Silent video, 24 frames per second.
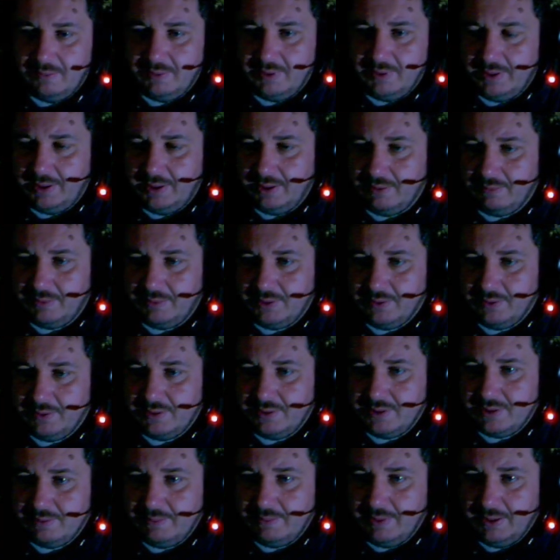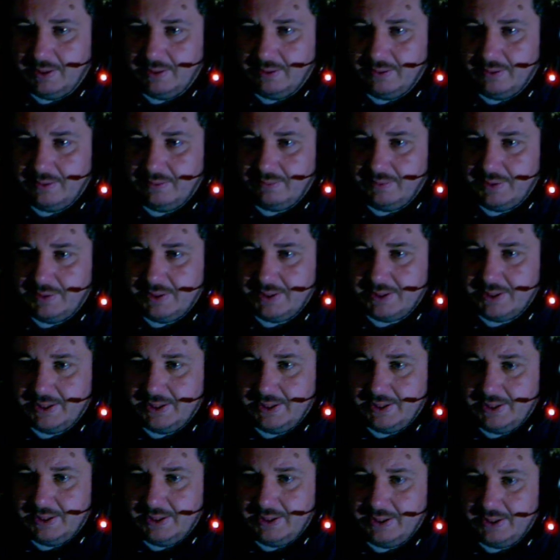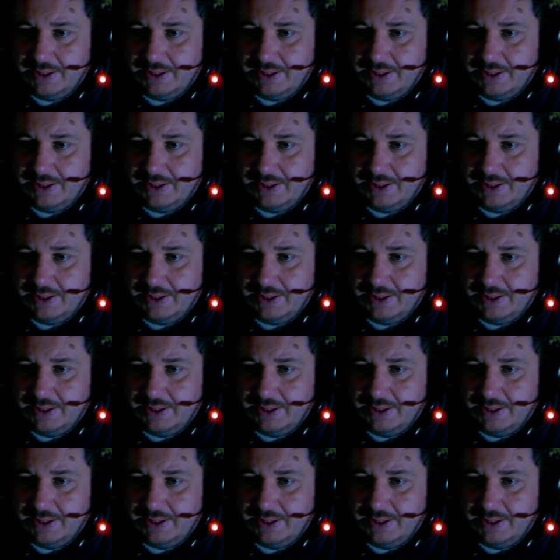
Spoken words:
thing I'm curious about though, did we see,